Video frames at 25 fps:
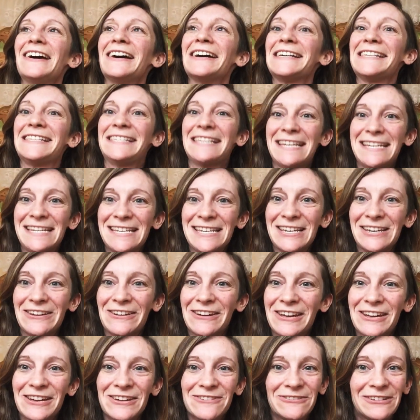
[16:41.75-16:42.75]
I said to
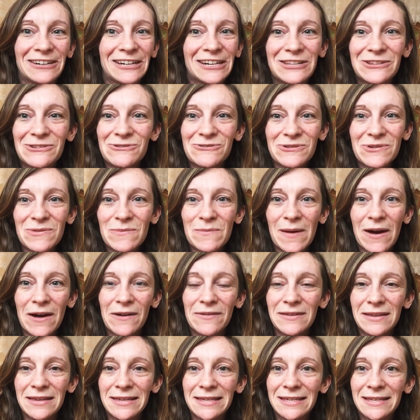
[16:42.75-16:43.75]
you I could really talk
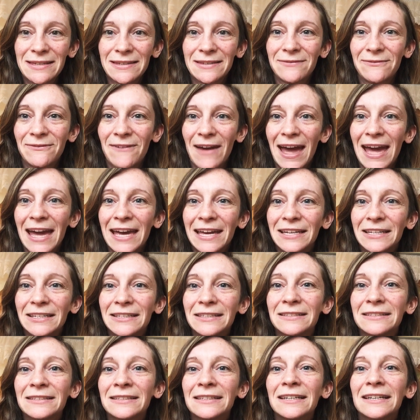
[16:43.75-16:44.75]
about this
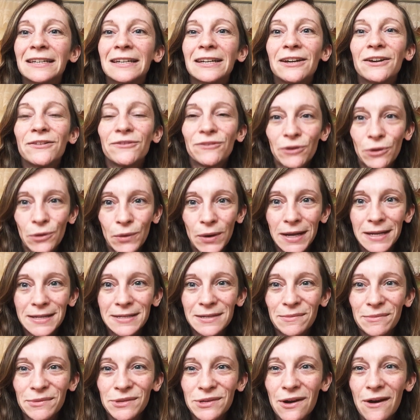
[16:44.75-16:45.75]
phase for quite
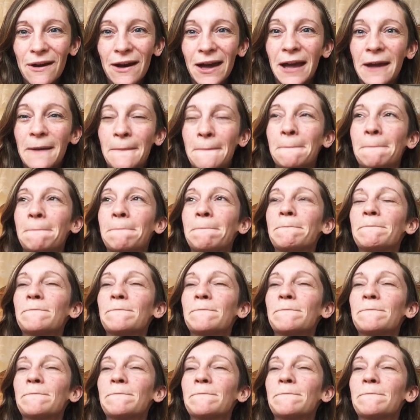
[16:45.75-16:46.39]
some time.